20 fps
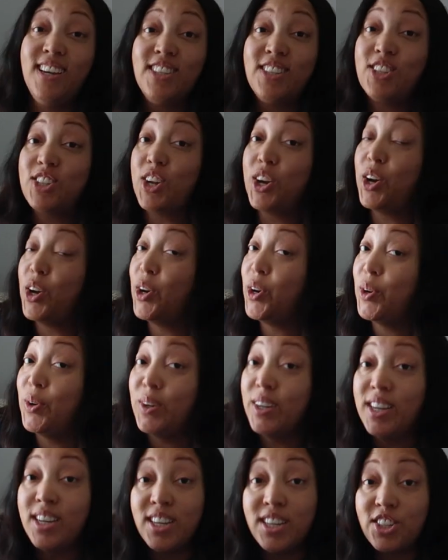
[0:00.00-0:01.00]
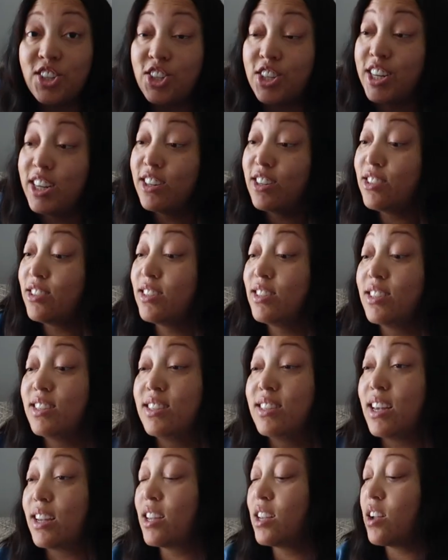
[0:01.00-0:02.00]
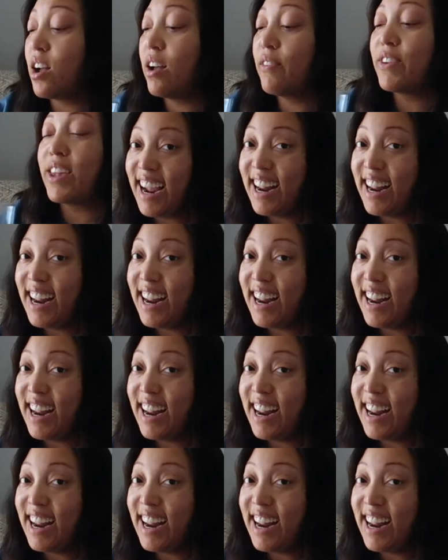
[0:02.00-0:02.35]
So Cheers to the second coffee.